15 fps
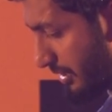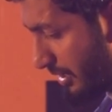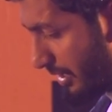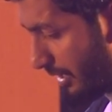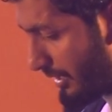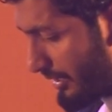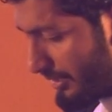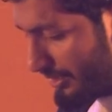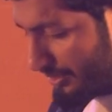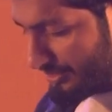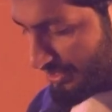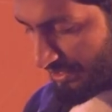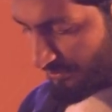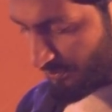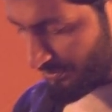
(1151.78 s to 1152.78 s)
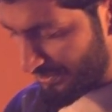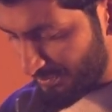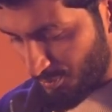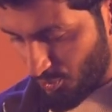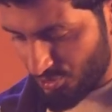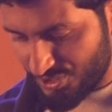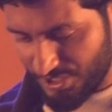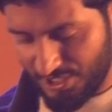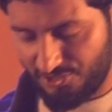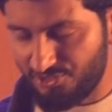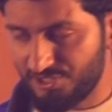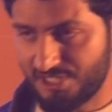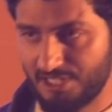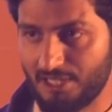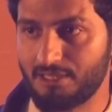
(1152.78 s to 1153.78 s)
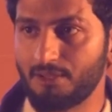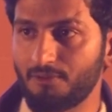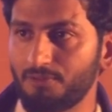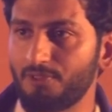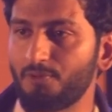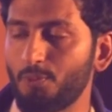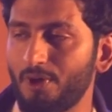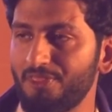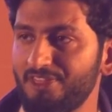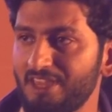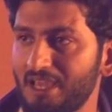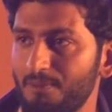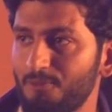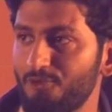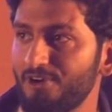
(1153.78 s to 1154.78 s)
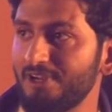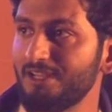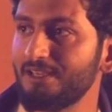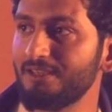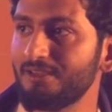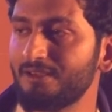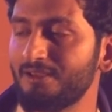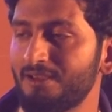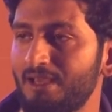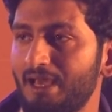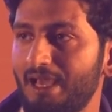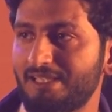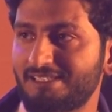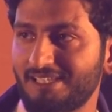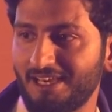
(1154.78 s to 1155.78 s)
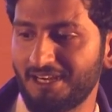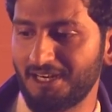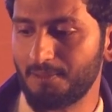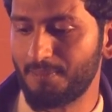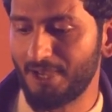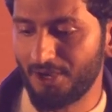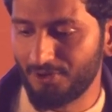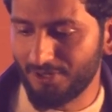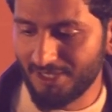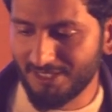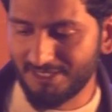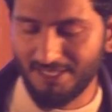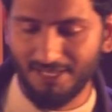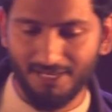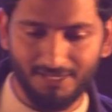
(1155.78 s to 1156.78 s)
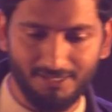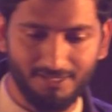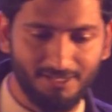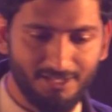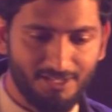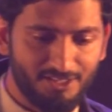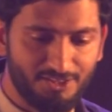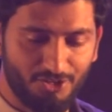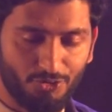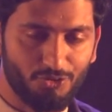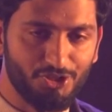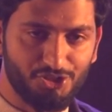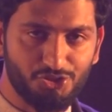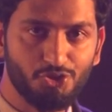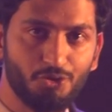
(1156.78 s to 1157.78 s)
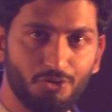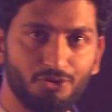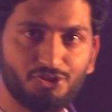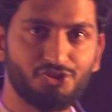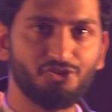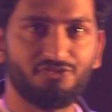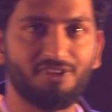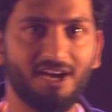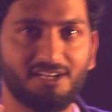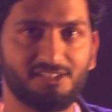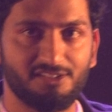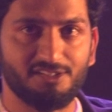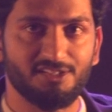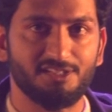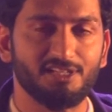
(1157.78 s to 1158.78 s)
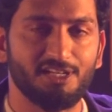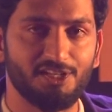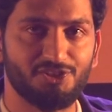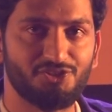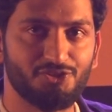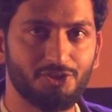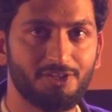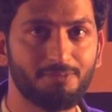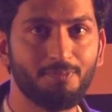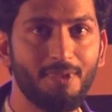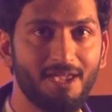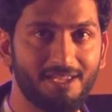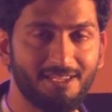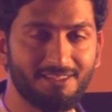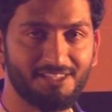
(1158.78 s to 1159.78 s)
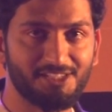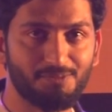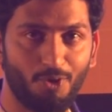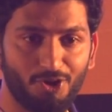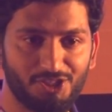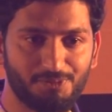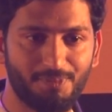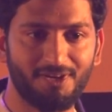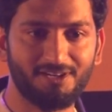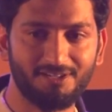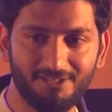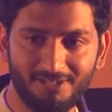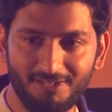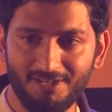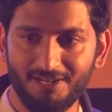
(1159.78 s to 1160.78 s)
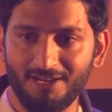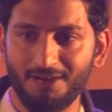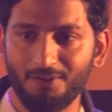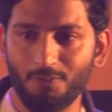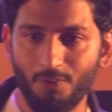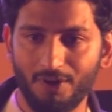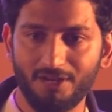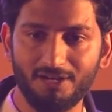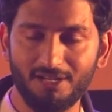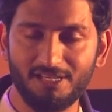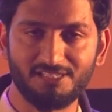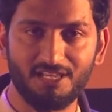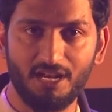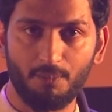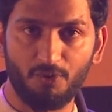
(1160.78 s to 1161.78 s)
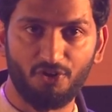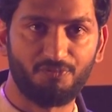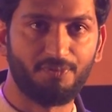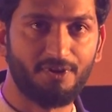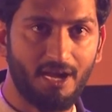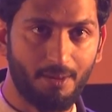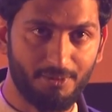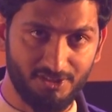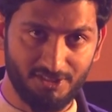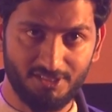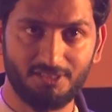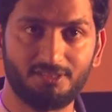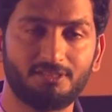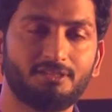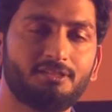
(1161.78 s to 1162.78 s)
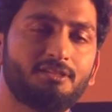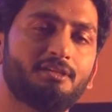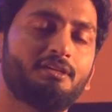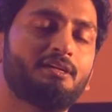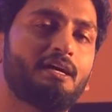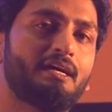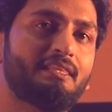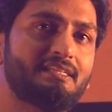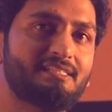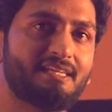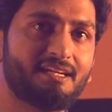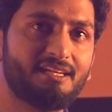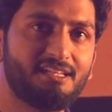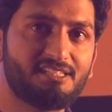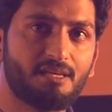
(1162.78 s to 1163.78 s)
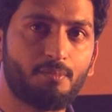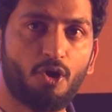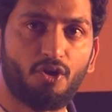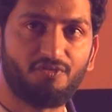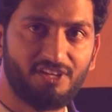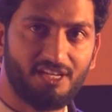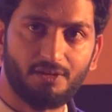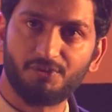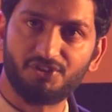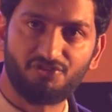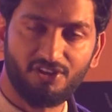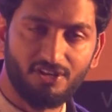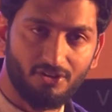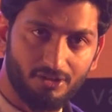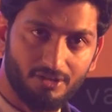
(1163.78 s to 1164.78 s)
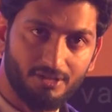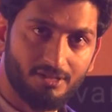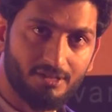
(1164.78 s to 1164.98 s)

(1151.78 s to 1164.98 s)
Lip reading: are the most interesting, and the one thing I'm really excited about is that there are only two factors into making these models better. One is the number of parameters, and the second is the amount of data we train on.